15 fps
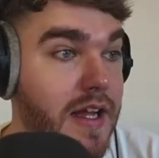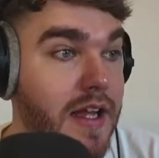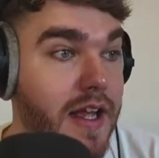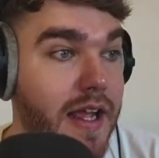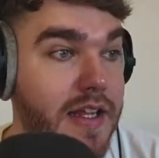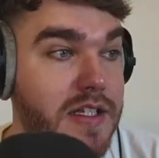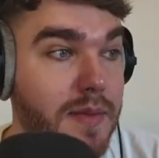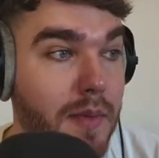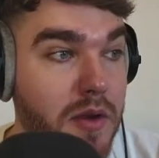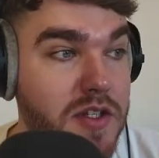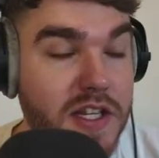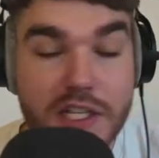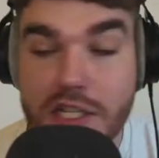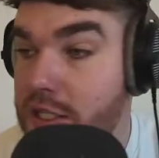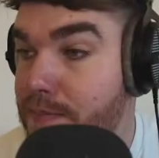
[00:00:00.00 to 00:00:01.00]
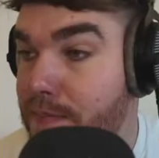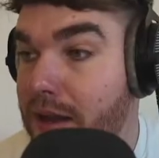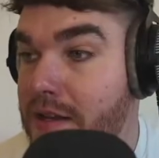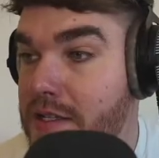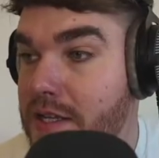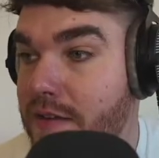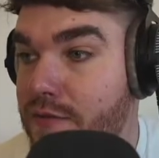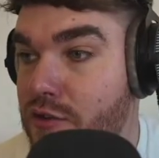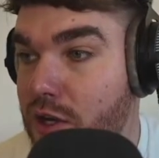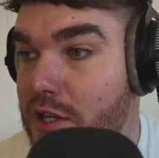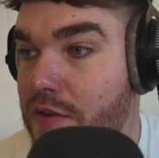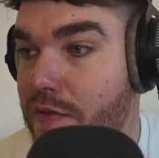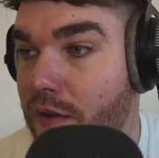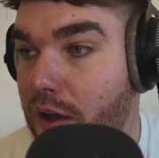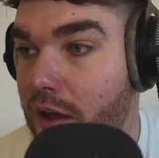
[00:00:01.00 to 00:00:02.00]
is the most expensive
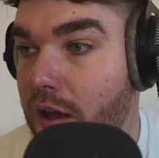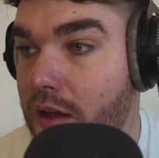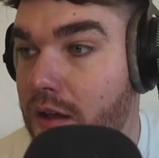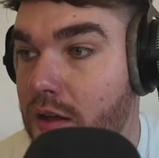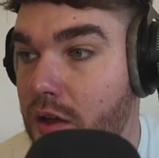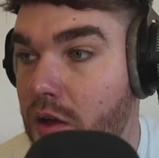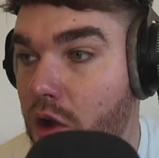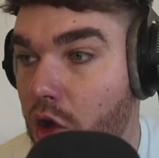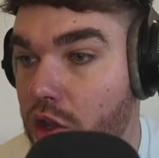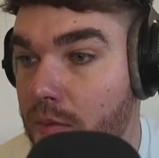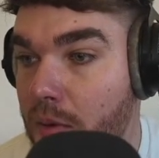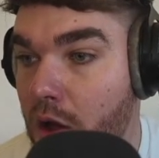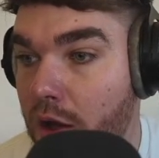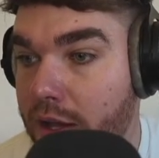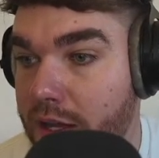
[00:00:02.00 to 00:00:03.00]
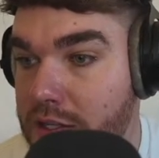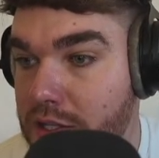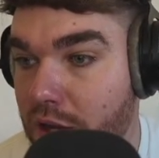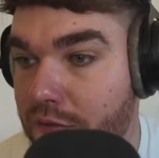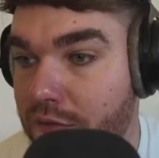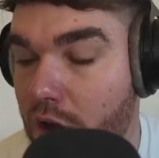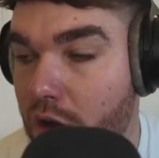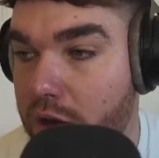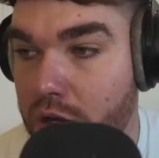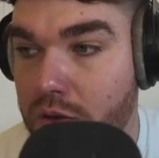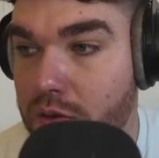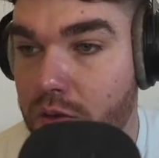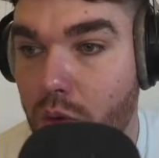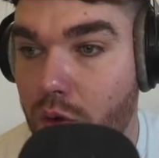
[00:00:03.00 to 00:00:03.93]
transfer on the market so far in all